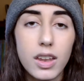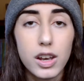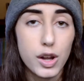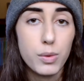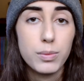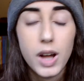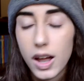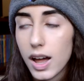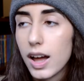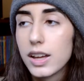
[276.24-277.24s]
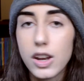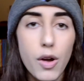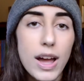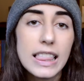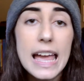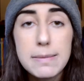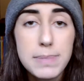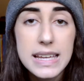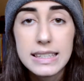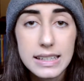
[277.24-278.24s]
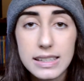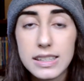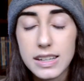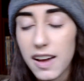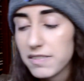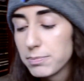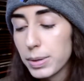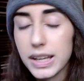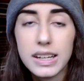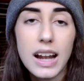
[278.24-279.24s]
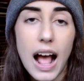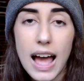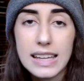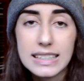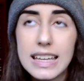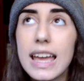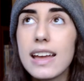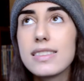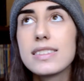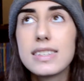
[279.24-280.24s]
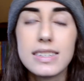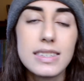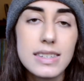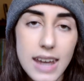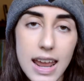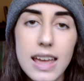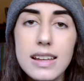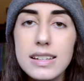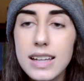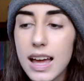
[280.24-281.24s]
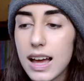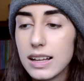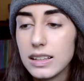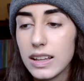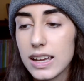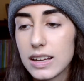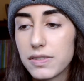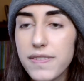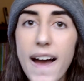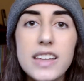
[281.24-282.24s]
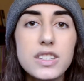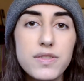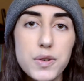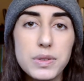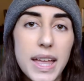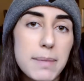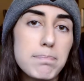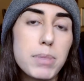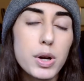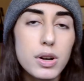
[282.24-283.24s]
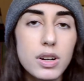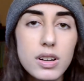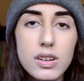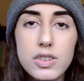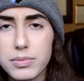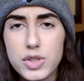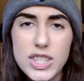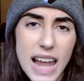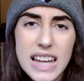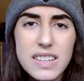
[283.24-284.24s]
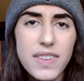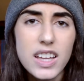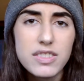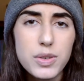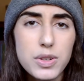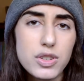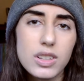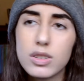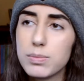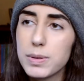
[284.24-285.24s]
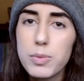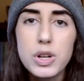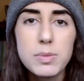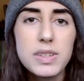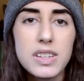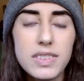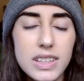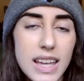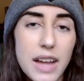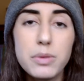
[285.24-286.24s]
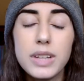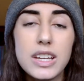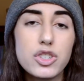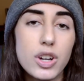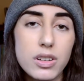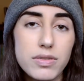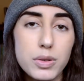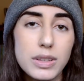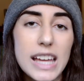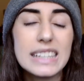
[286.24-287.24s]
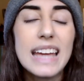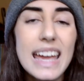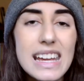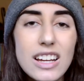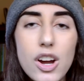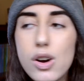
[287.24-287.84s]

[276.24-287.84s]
no. You know, I like pizza and stuff, but I can't stand like fast food, like burgers, just any fast food in general. But more specifically, I don't like junk food like cake